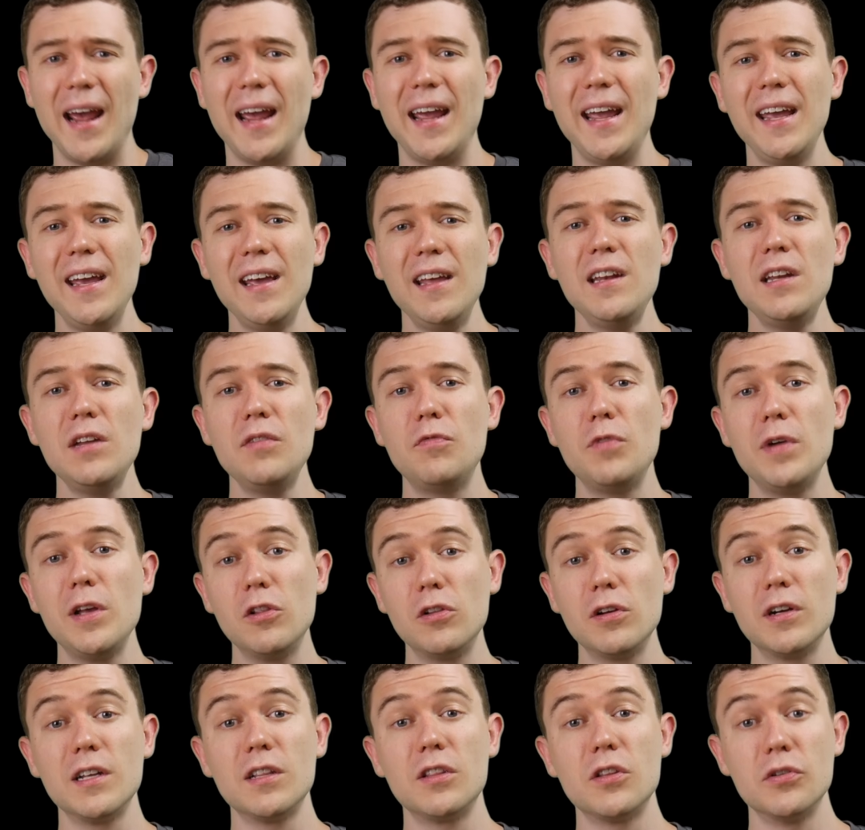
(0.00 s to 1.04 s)
and if we
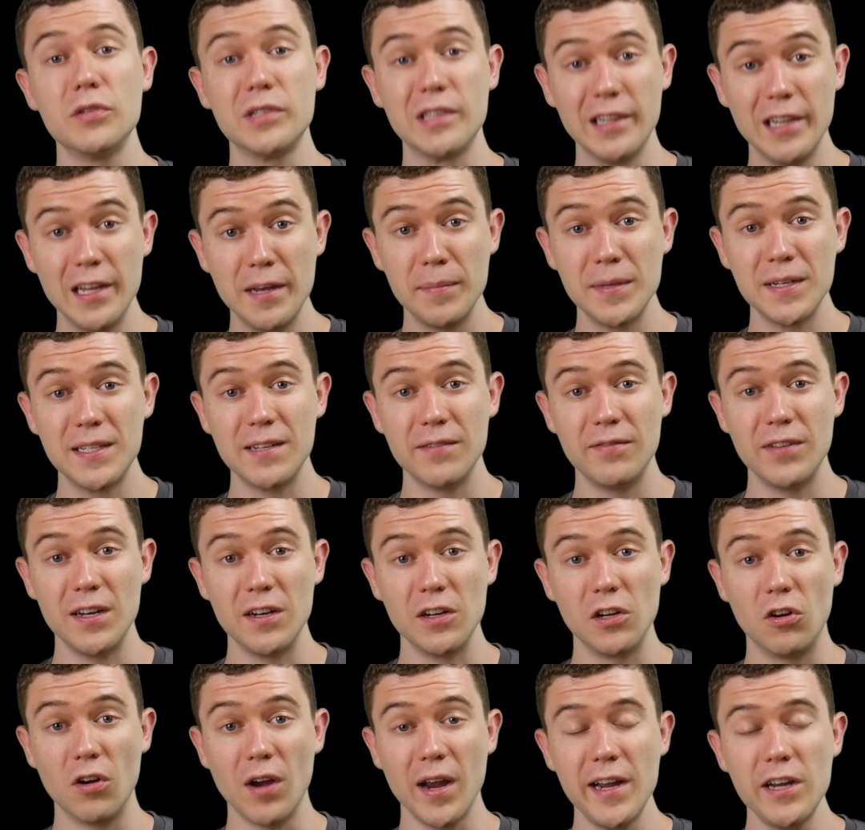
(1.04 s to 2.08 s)
look at those limits of
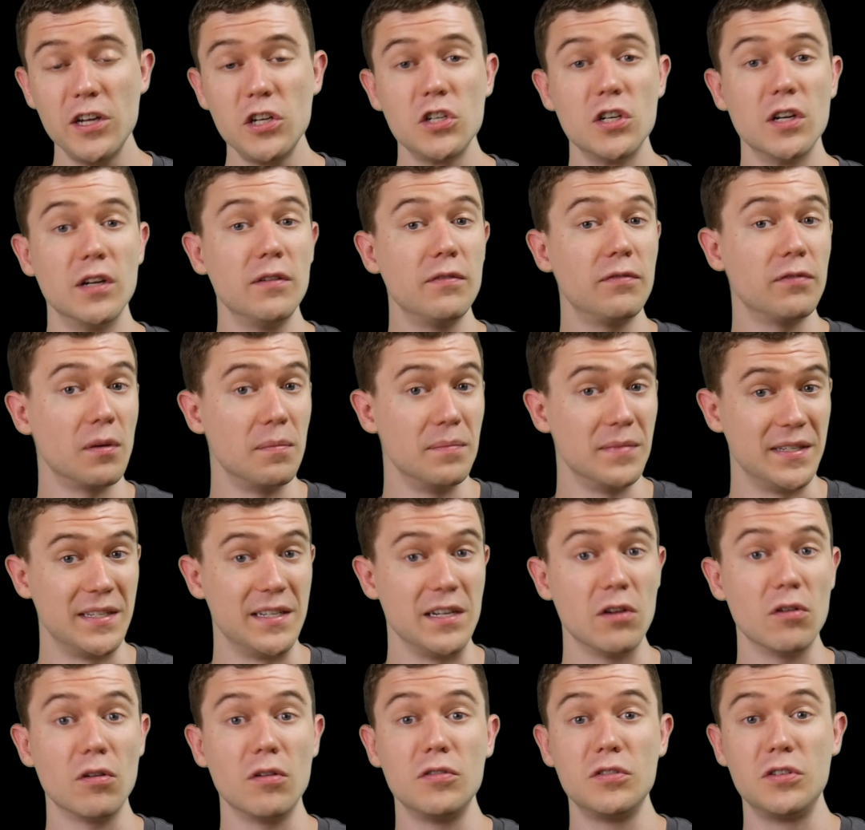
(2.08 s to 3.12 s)
integration from
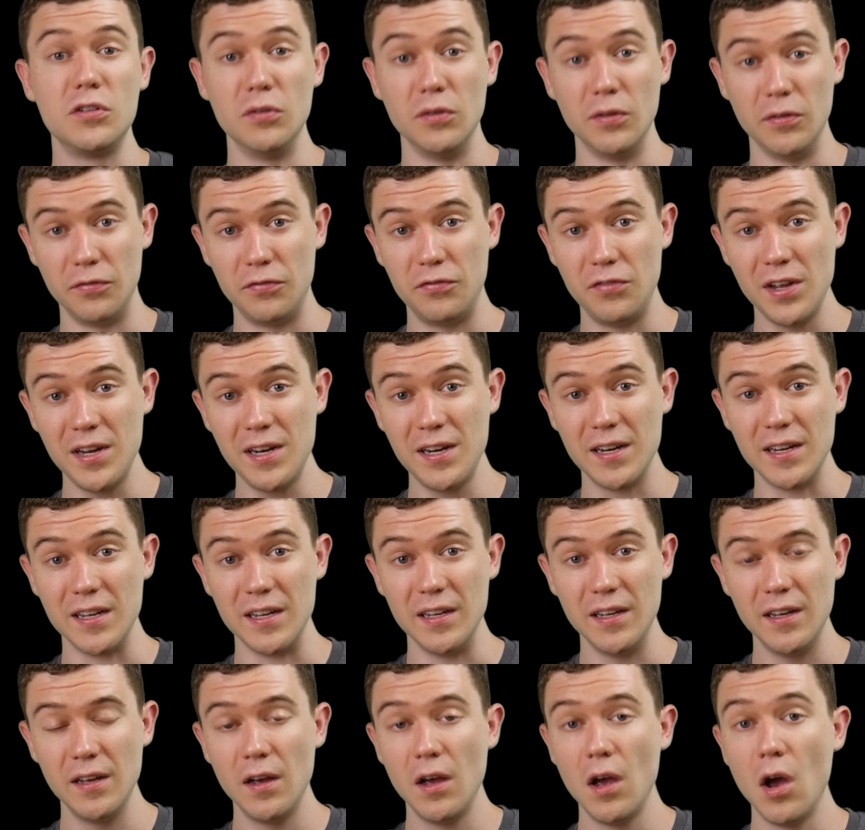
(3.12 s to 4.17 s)
0 to
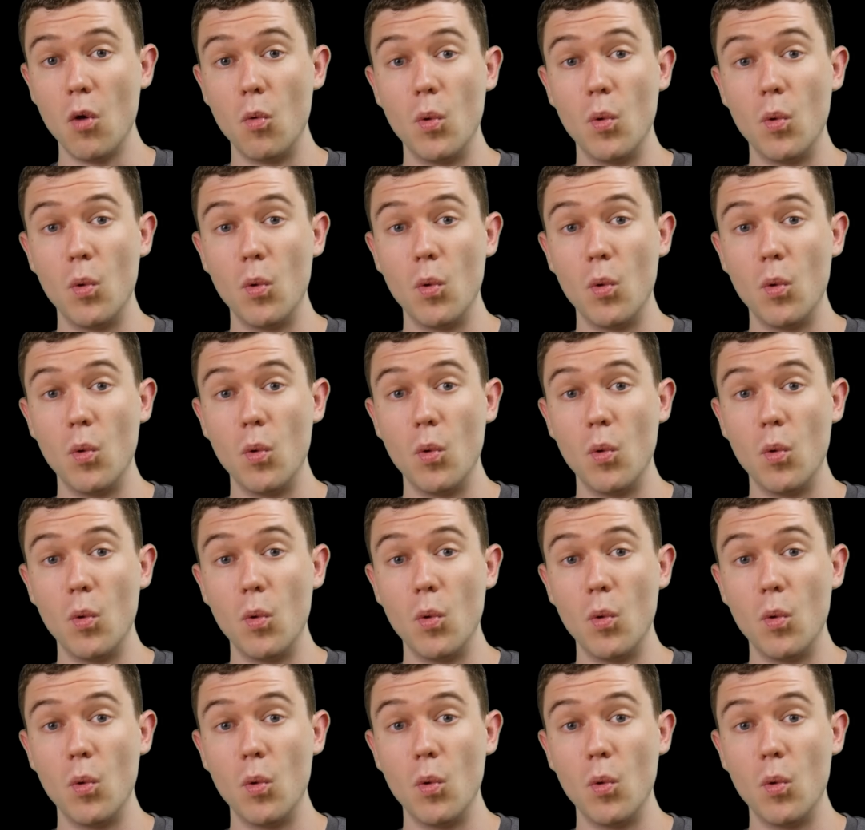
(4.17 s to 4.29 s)
infinity,